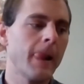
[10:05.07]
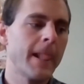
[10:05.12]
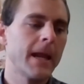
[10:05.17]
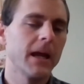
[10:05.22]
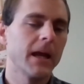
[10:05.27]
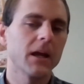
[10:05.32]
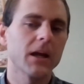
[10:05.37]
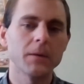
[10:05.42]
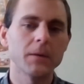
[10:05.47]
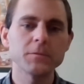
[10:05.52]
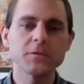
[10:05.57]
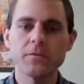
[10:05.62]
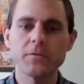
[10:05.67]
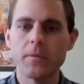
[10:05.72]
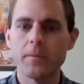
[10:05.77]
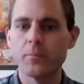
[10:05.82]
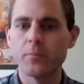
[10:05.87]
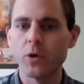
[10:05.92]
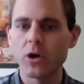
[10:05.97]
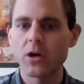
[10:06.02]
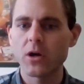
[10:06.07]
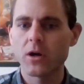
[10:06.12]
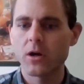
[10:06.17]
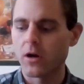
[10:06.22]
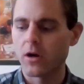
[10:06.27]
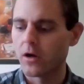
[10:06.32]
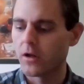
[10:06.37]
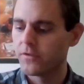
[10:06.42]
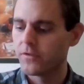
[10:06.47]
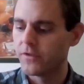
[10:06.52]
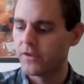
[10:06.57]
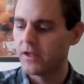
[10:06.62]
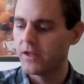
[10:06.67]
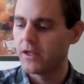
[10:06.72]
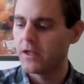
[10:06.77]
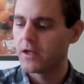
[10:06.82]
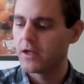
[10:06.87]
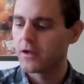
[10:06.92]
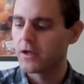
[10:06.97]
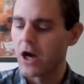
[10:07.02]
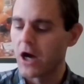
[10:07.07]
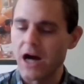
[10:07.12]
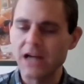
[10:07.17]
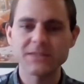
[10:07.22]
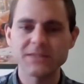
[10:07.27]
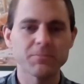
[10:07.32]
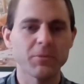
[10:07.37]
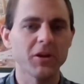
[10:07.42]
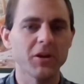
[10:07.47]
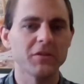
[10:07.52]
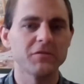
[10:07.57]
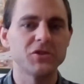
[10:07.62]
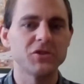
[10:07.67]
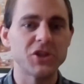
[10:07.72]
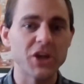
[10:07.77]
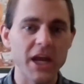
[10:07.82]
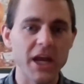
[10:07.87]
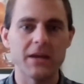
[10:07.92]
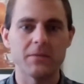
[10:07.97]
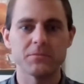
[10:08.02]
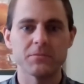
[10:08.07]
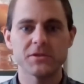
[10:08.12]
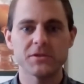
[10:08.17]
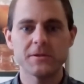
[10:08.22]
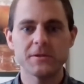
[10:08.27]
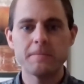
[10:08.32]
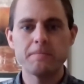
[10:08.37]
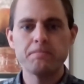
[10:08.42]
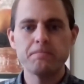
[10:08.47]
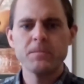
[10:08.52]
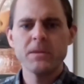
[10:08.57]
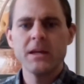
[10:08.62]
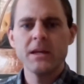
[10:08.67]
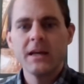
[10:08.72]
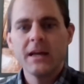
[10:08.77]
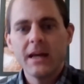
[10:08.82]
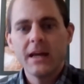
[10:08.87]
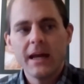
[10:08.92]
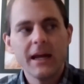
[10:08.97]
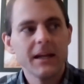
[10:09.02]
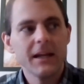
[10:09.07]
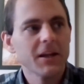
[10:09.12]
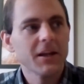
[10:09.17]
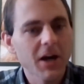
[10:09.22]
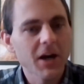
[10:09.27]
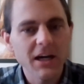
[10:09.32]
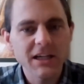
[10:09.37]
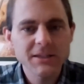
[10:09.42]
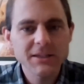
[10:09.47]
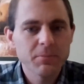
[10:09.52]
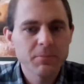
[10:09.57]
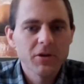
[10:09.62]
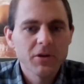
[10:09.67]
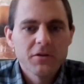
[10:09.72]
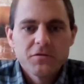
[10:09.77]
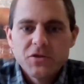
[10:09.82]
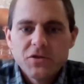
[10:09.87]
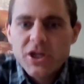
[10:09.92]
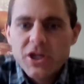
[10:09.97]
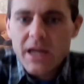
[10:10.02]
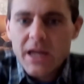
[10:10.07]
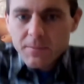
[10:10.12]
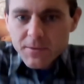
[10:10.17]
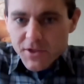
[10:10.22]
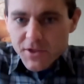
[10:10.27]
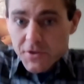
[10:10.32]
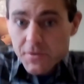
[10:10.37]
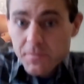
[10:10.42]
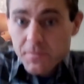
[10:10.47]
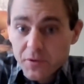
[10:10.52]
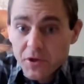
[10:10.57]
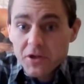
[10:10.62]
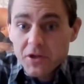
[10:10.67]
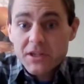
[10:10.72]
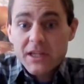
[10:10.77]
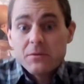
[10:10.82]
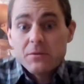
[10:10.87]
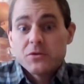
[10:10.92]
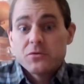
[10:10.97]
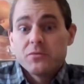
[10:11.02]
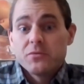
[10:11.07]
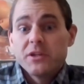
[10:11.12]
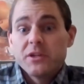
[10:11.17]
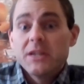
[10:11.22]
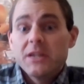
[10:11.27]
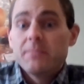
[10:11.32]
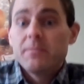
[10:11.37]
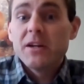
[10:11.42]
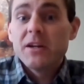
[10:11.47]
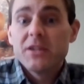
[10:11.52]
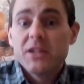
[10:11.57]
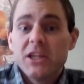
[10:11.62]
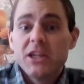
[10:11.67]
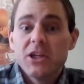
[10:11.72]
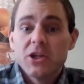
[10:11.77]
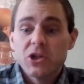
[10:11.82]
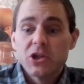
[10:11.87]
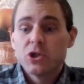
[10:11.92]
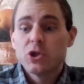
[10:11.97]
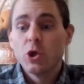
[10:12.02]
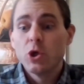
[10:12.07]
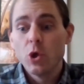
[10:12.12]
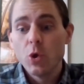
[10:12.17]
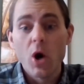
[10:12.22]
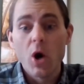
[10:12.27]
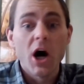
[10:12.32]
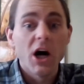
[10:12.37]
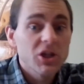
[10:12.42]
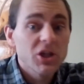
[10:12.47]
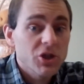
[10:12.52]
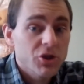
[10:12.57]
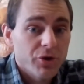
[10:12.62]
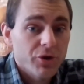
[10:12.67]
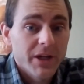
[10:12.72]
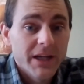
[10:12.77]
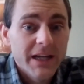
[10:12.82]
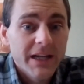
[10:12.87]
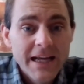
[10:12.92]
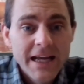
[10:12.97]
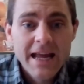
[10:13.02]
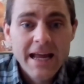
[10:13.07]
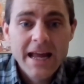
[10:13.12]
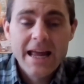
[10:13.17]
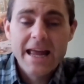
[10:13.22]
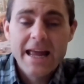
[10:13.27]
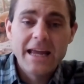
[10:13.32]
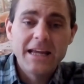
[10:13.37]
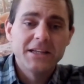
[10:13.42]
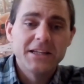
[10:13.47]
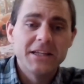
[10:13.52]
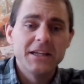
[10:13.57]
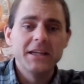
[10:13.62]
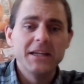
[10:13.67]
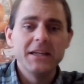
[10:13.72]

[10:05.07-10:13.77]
It comes from a book called the Gospel of James. And the Gospel of James is a book that was written about the year 200 AD.